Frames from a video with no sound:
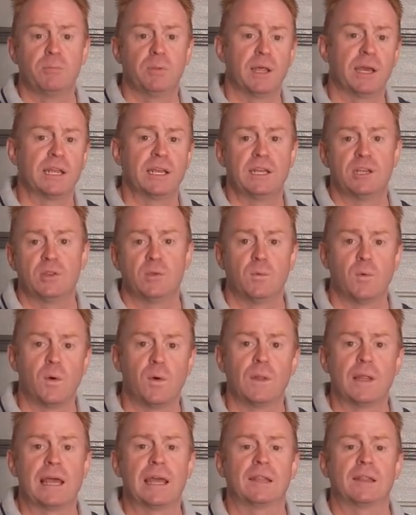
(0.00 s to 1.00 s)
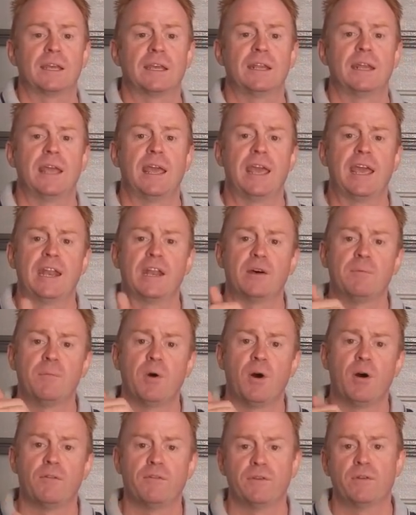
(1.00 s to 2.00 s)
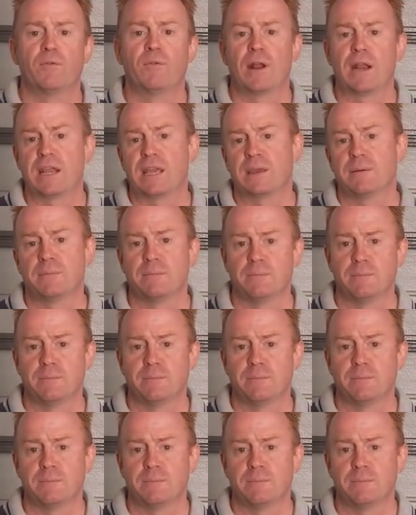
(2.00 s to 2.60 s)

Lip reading: plug it into the wall outlet, and I'm off and running.